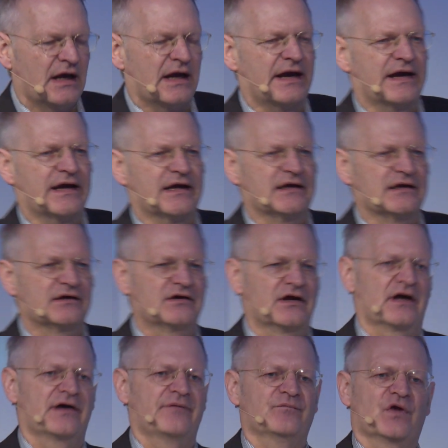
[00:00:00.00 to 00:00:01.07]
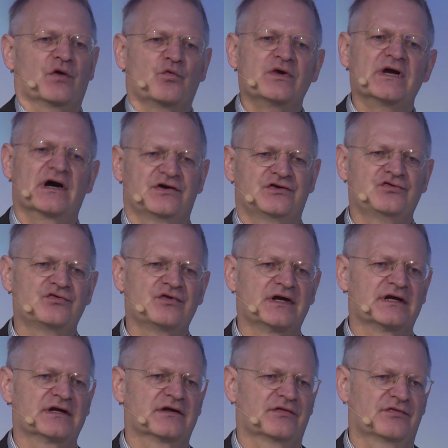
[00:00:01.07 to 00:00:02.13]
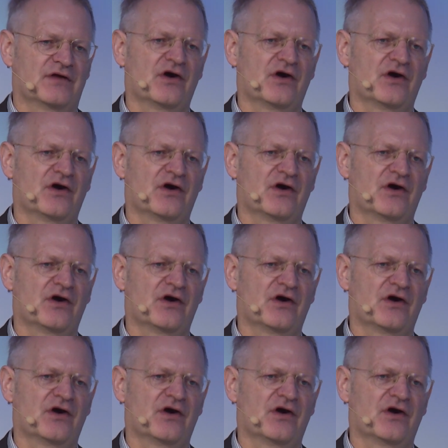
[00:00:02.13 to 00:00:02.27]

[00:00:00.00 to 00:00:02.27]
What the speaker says: And we are doing